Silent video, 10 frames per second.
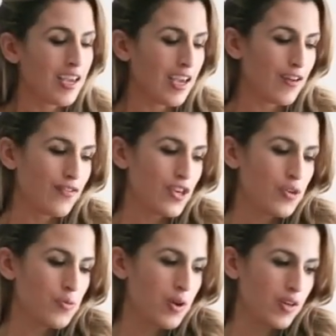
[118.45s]
If
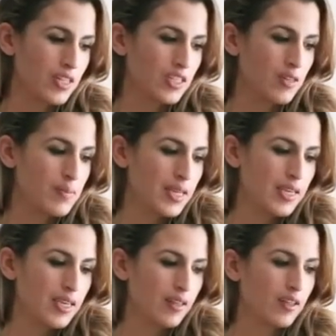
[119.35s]
you want it to
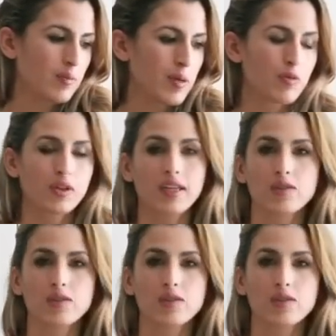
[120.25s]
be a little bit more like